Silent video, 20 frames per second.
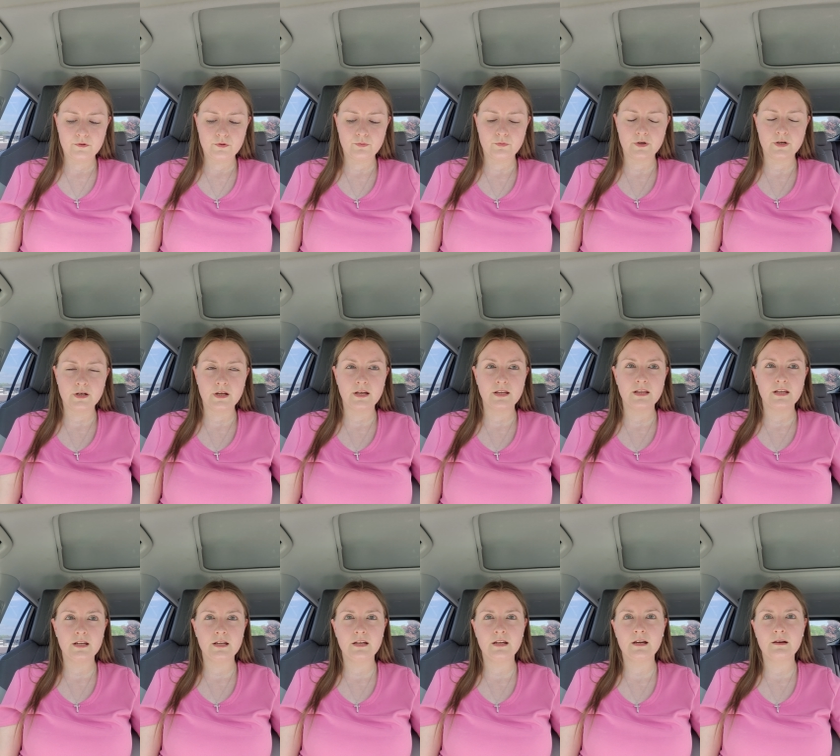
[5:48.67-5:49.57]
one day
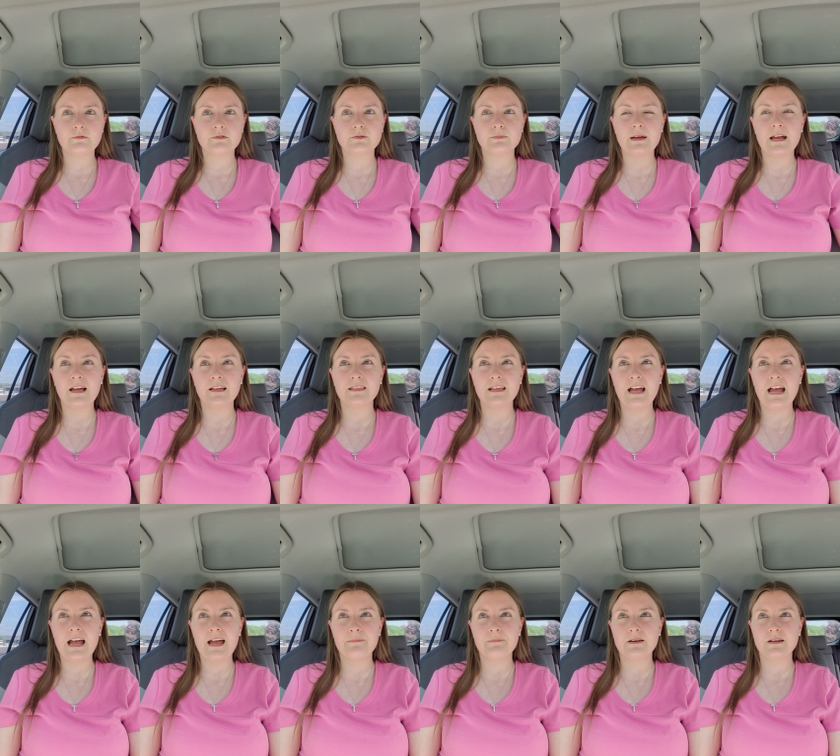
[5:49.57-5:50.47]
that he comes back. That
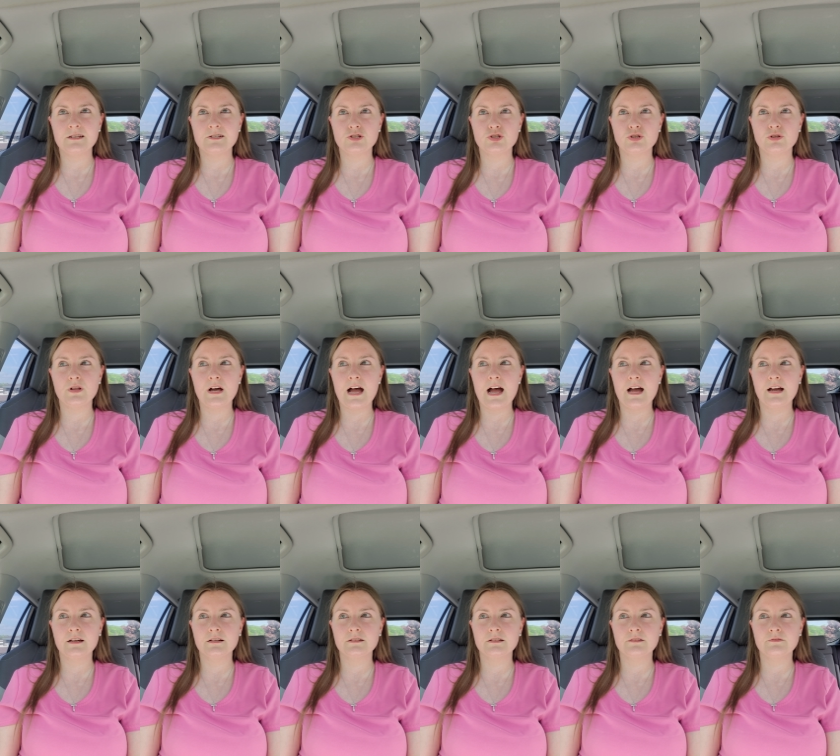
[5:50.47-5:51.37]
happened in
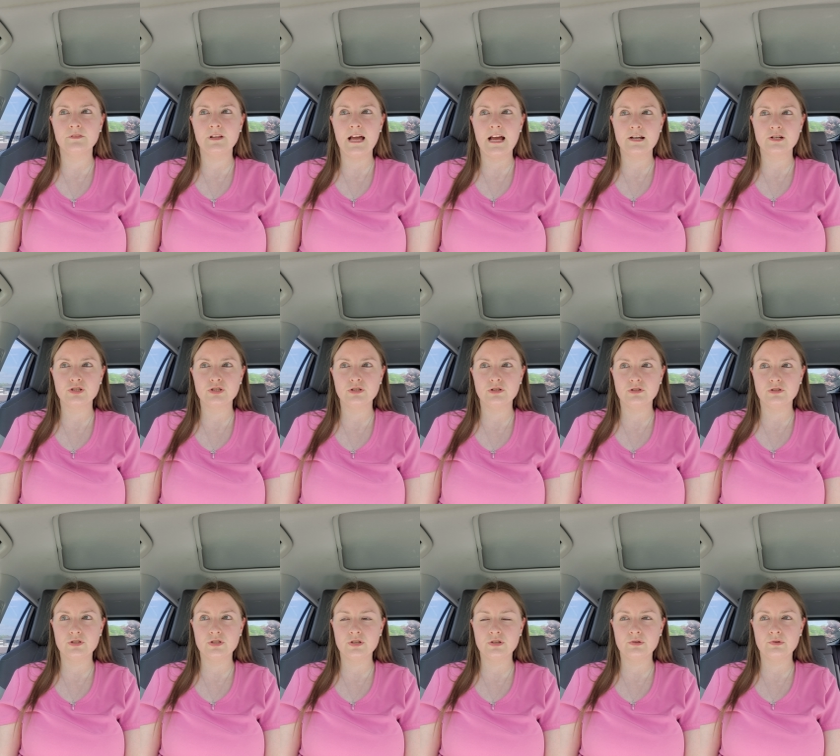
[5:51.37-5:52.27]
July of last year
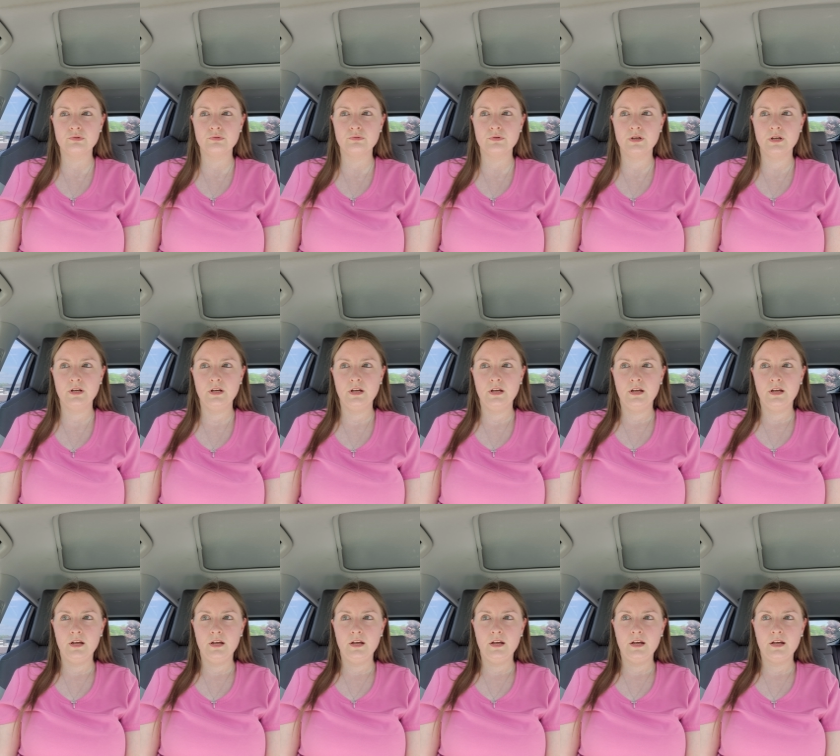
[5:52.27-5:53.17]
too.
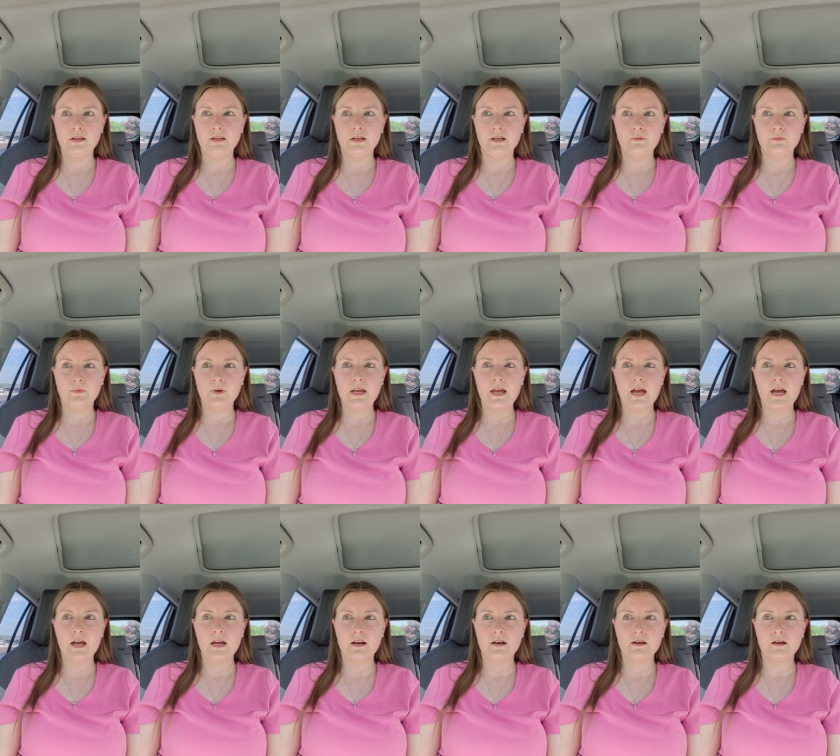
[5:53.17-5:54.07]
And then we
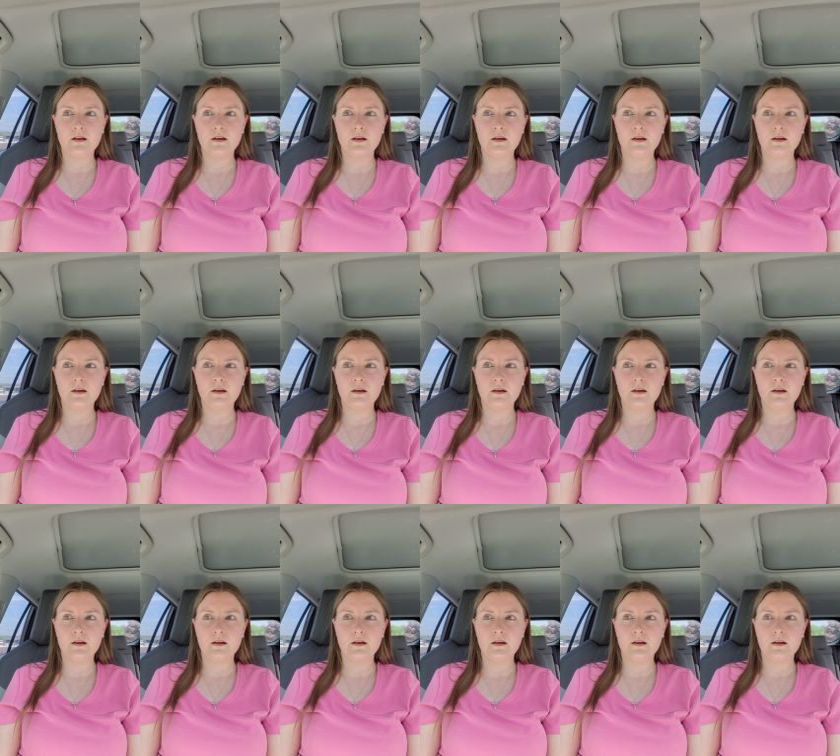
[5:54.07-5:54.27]
had